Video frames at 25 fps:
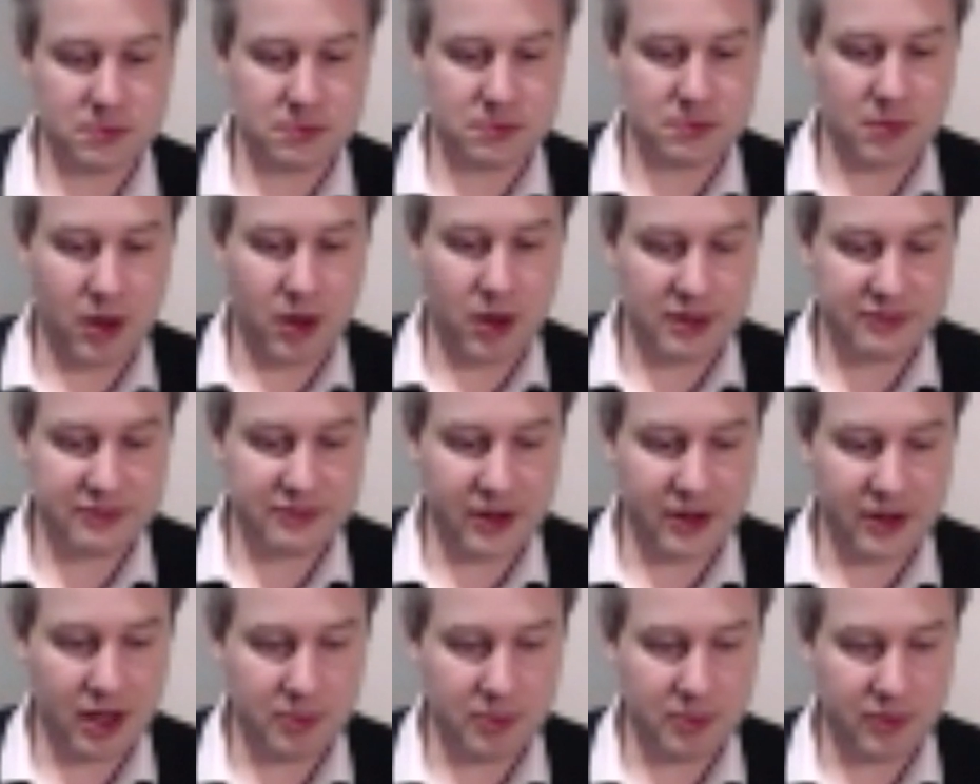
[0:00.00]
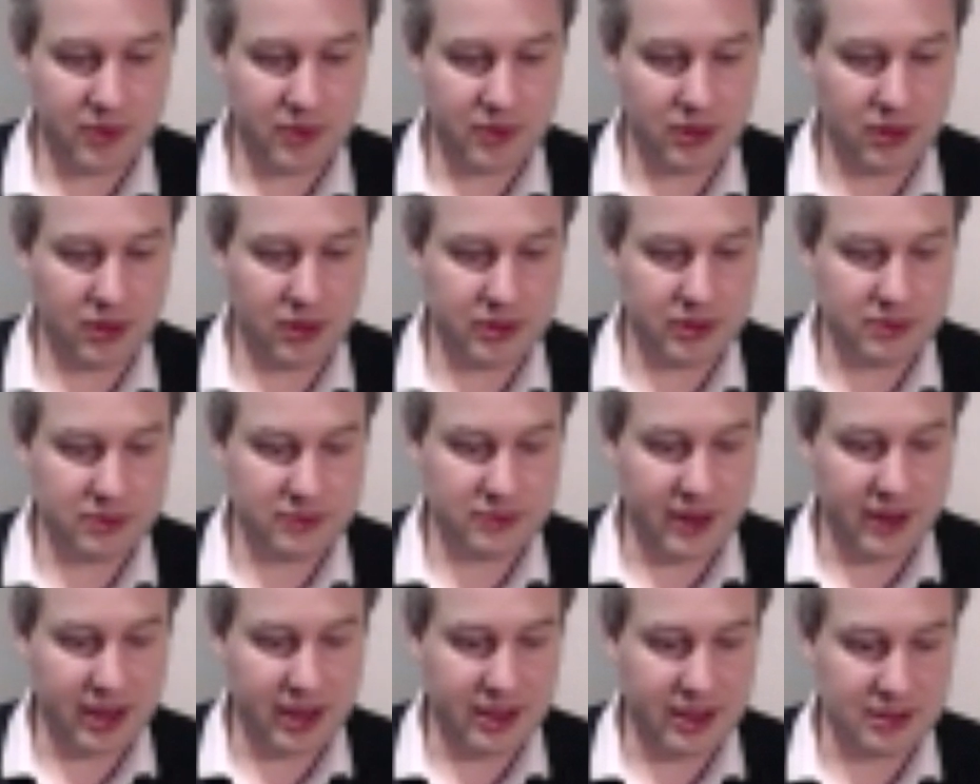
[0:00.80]
my wife and I, we've got a lot of
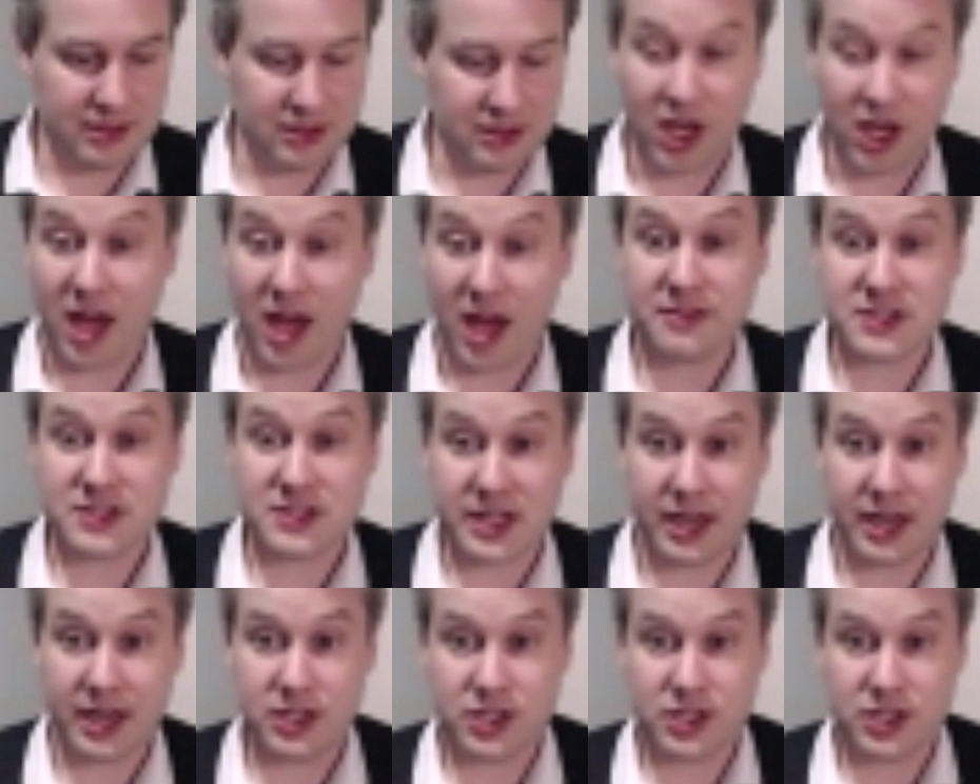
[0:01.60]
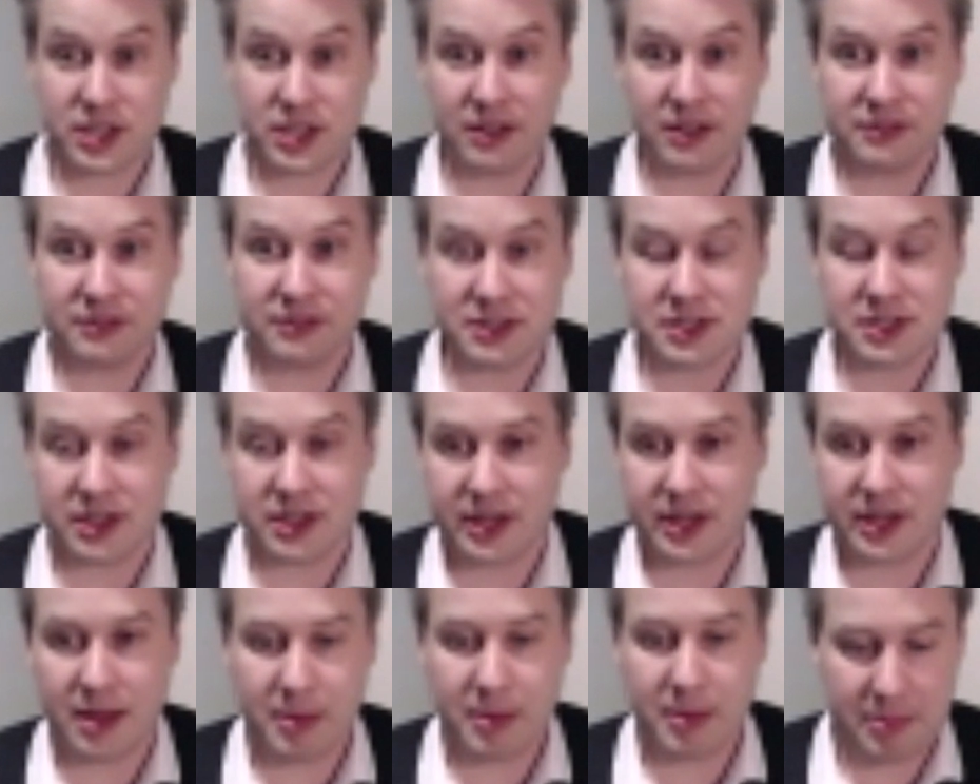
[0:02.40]
uh, life stage stuff that's going
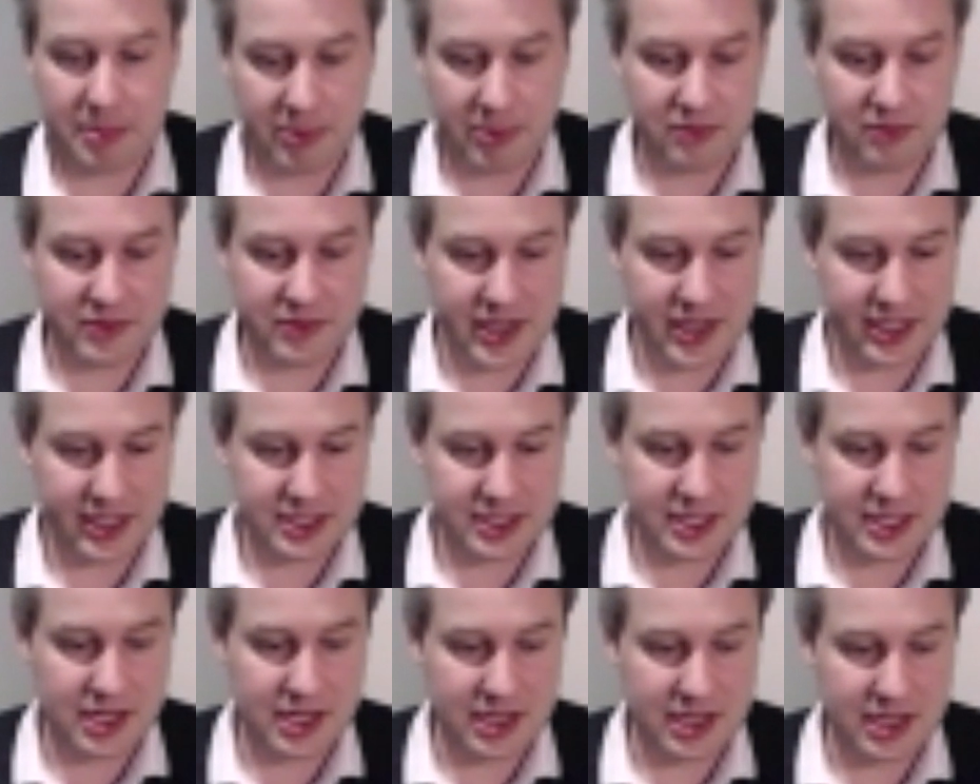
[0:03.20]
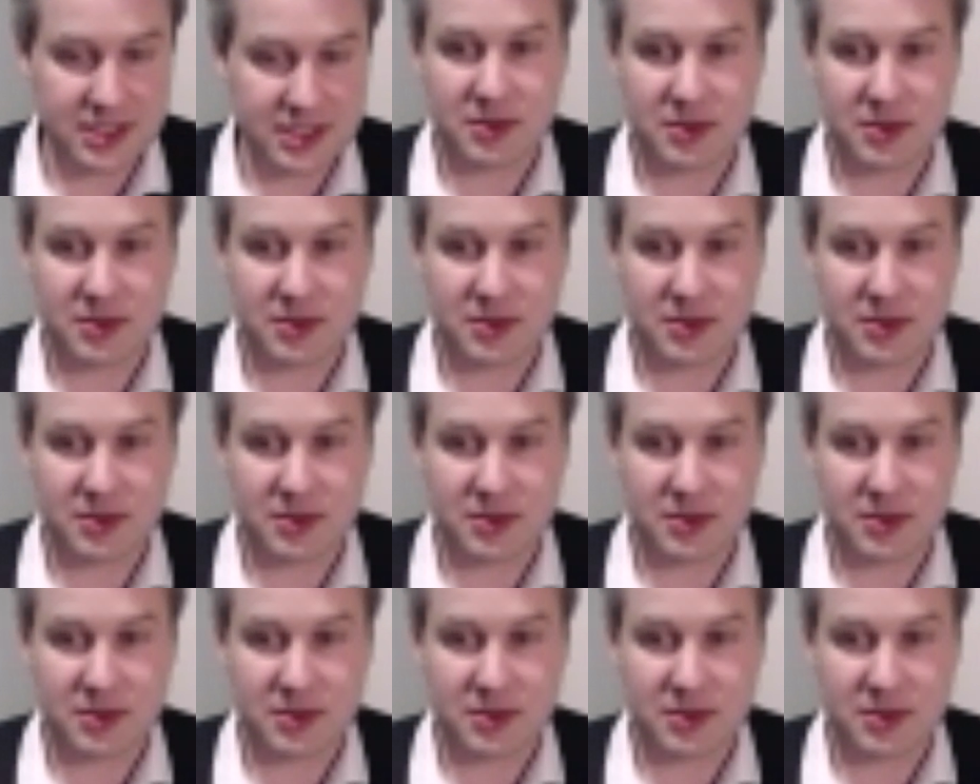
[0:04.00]
to come up over the next ten years.